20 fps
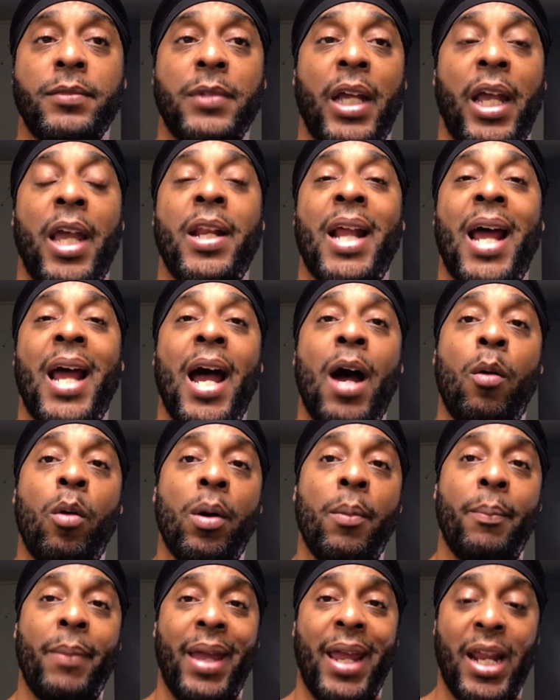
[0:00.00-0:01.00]
and how a
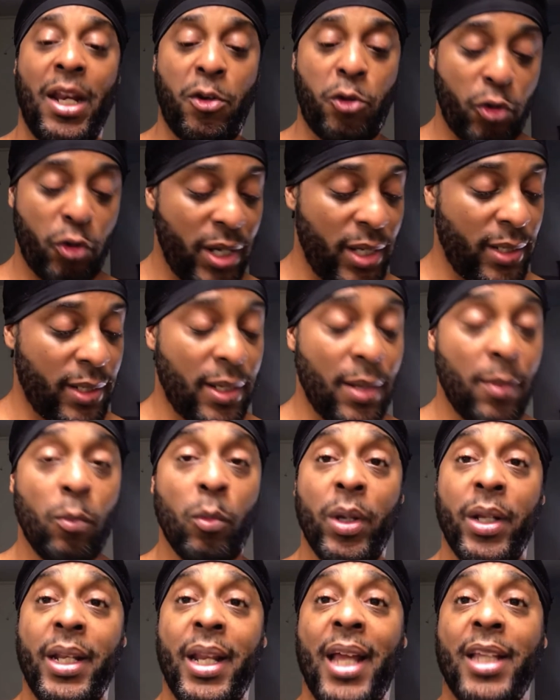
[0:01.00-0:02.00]
man treating them
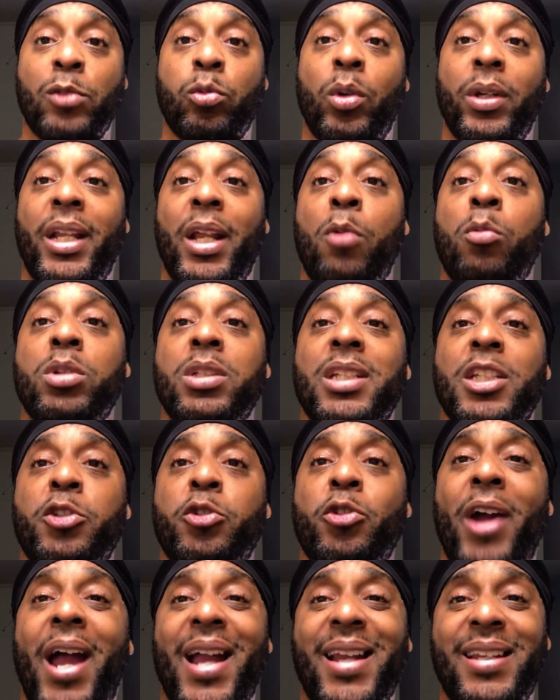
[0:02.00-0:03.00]
when that's what they was
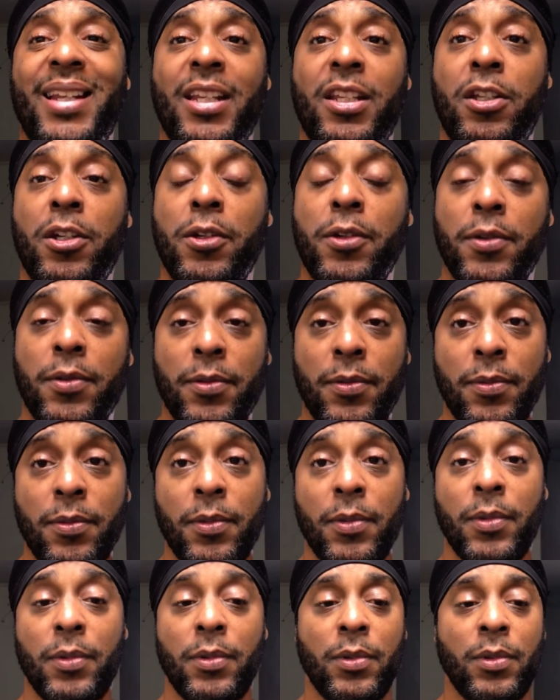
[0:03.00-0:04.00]
attracted to.
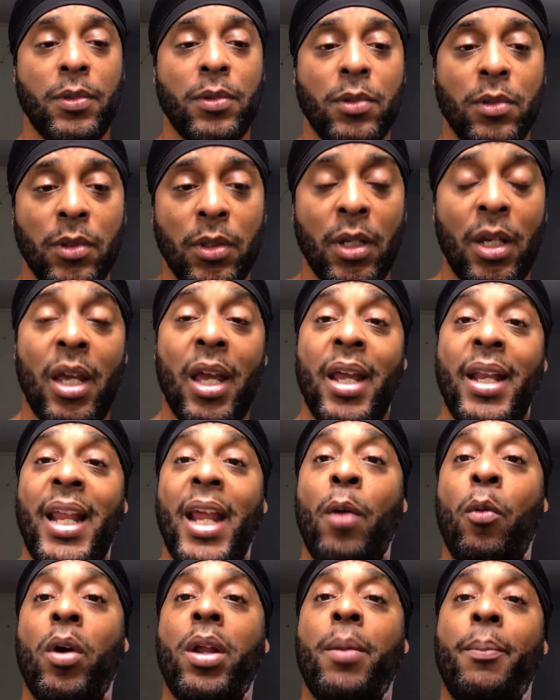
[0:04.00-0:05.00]
They
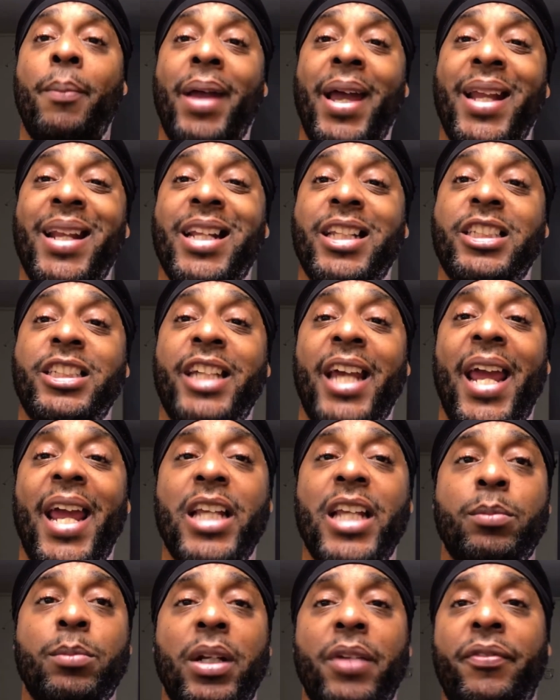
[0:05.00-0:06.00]
want a man to
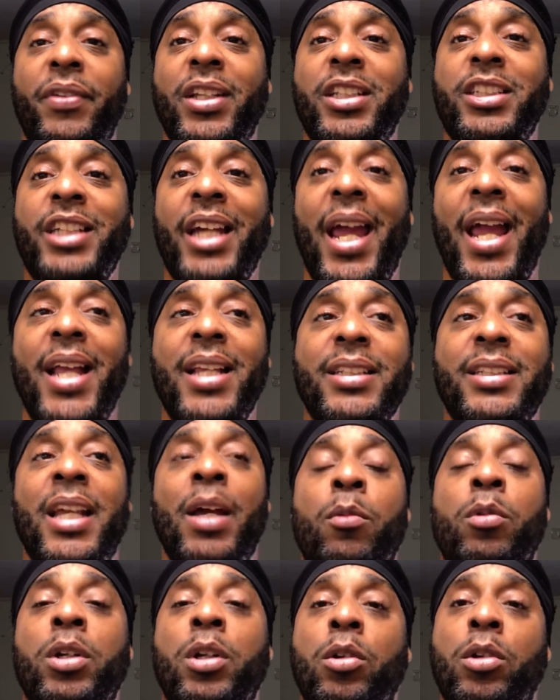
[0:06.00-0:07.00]
change, but if he changed, they
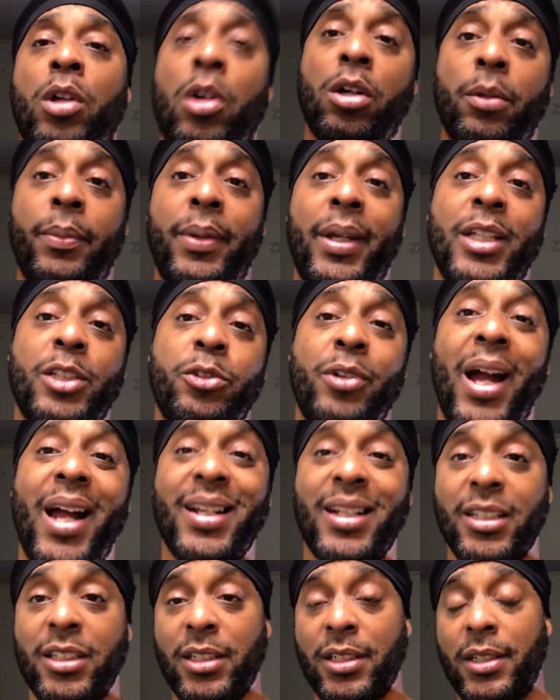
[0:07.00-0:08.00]
will no longer be
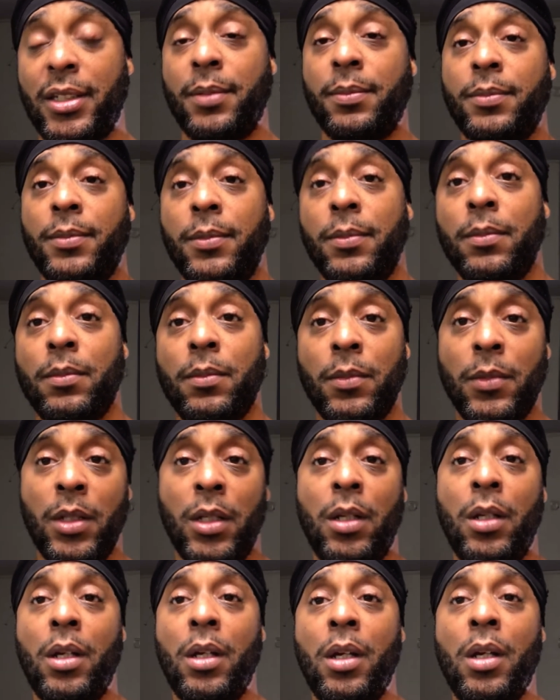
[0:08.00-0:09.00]
attracted to him.
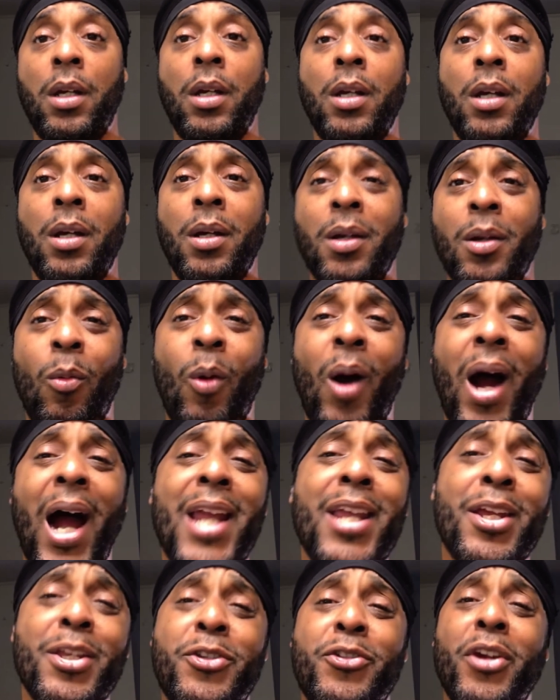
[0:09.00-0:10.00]
Why
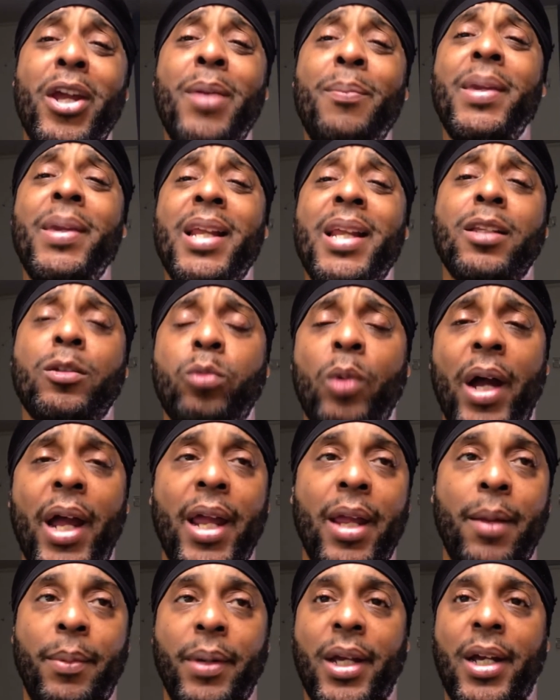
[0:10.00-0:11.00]
you treat me this
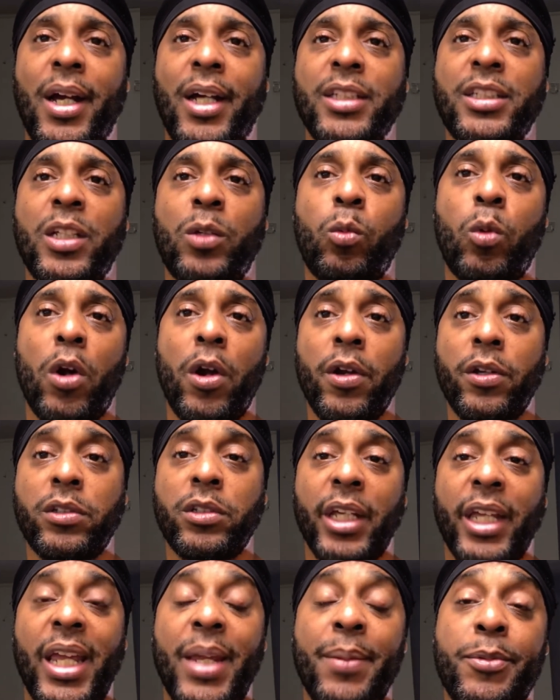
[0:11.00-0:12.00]
way? Because it works.
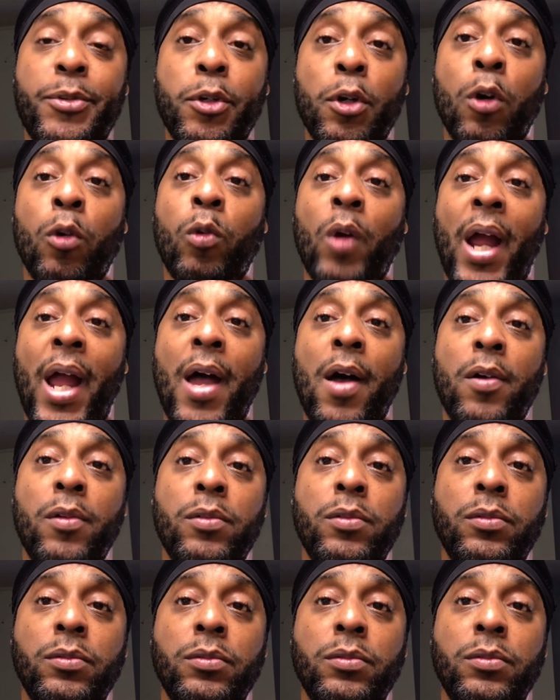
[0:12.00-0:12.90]
It keeps you around.